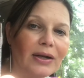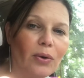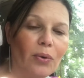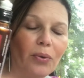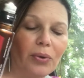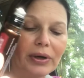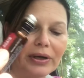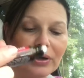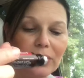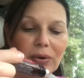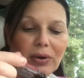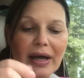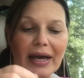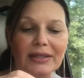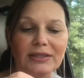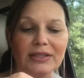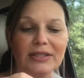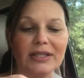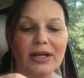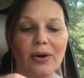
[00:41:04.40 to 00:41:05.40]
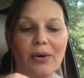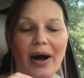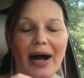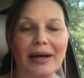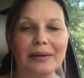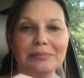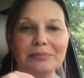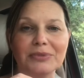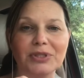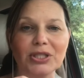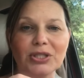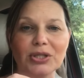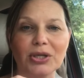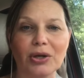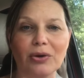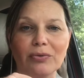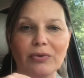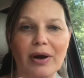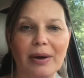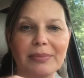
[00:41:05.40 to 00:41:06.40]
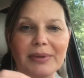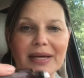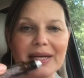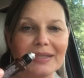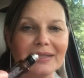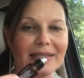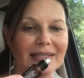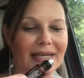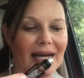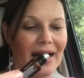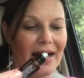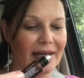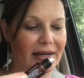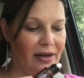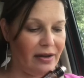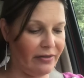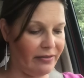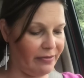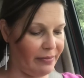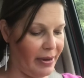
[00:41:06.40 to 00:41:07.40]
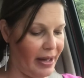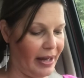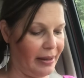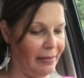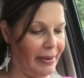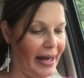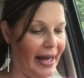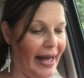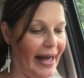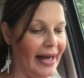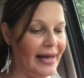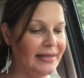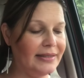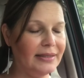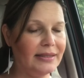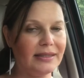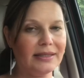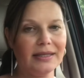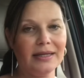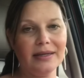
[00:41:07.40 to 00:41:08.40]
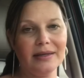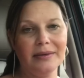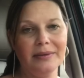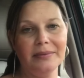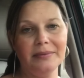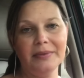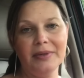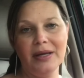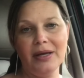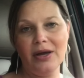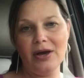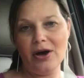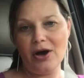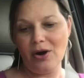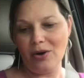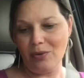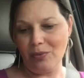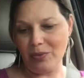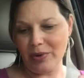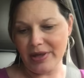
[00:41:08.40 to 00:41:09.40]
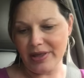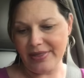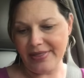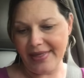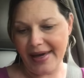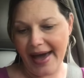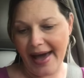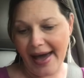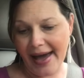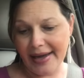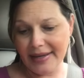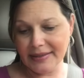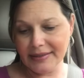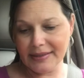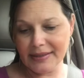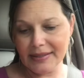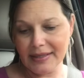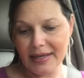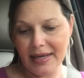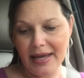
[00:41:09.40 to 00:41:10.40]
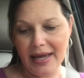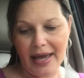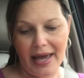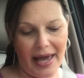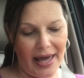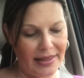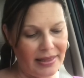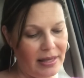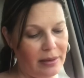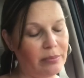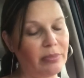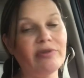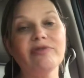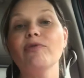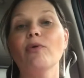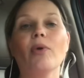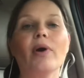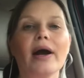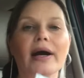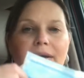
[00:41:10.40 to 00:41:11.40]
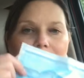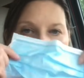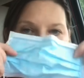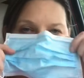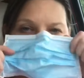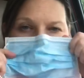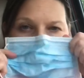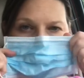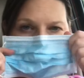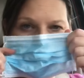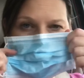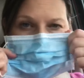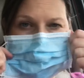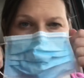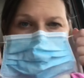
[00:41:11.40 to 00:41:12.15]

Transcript: oil, and so I'm just going to rub the inside of my mask with that, and then before I go in,